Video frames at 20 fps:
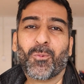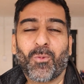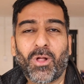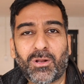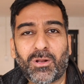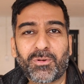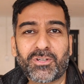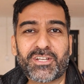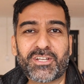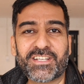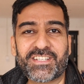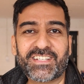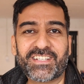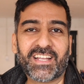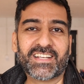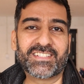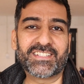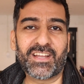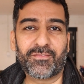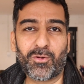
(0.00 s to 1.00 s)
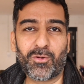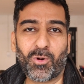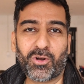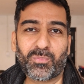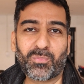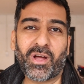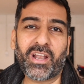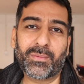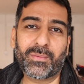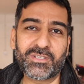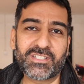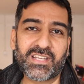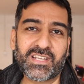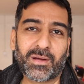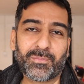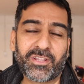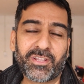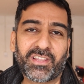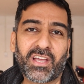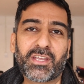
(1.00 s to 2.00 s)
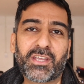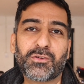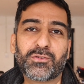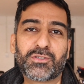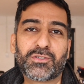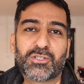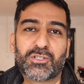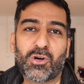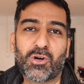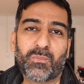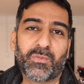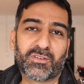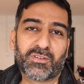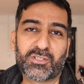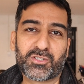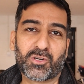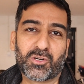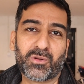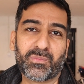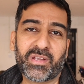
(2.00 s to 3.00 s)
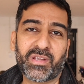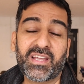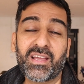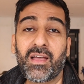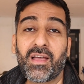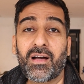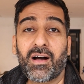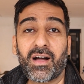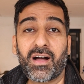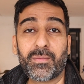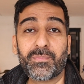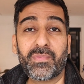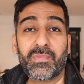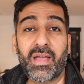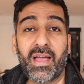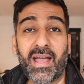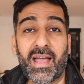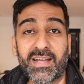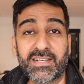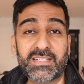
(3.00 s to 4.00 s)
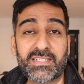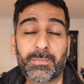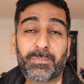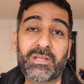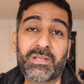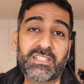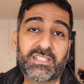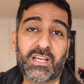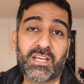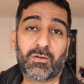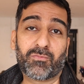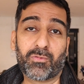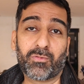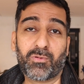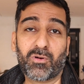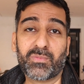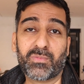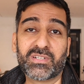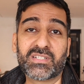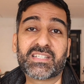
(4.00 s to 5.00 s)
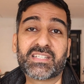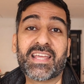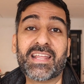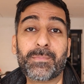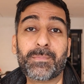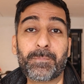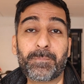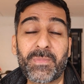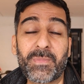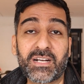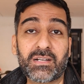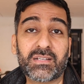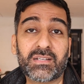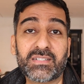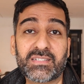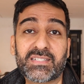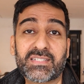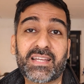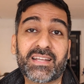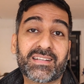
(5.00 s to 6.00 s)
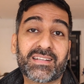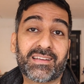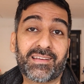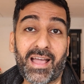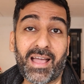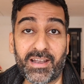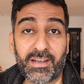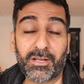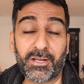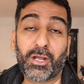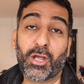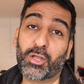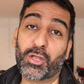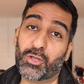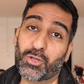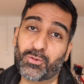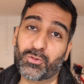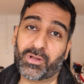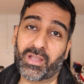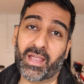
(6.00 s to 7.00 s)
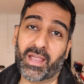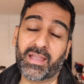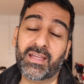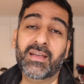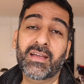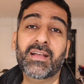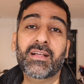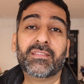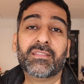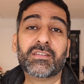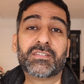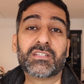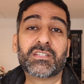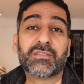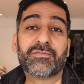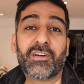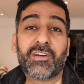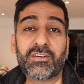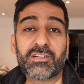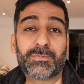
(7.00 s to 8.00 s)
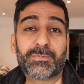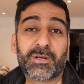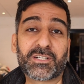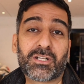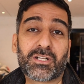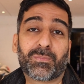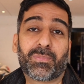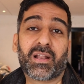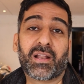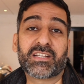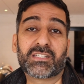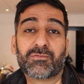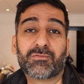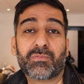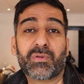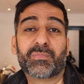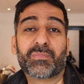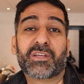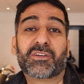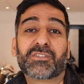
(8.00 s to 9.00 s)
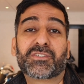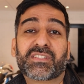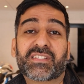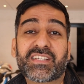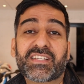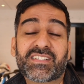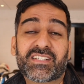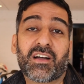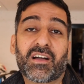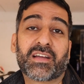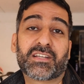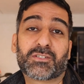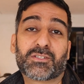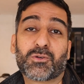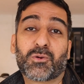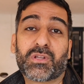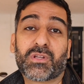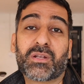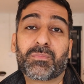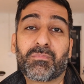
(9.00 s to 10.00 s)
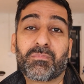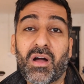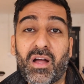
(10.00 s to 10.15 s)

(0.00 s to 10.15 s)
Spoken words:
Welcome to Chasing Tents, everyone. My name is Abhi. Thank you so much for joining me. I'm at PCR Performance in Midlands in Cannock, UK. This is a very special place for me because these guys sorted